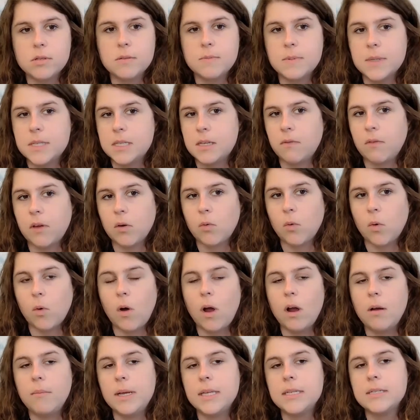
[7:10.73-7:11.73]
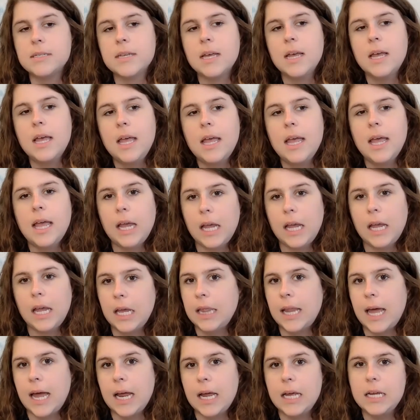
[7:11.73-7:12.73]
specific requirements
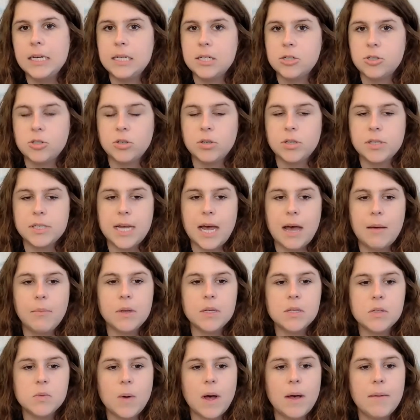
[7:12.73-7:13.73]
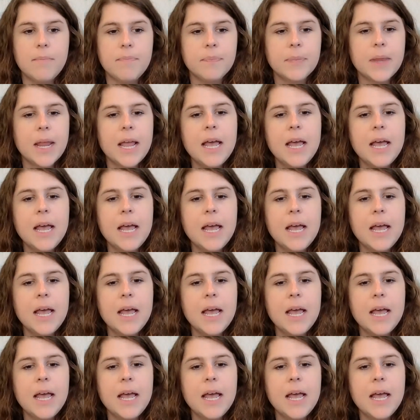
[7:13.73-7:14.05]
in that additional tab as well.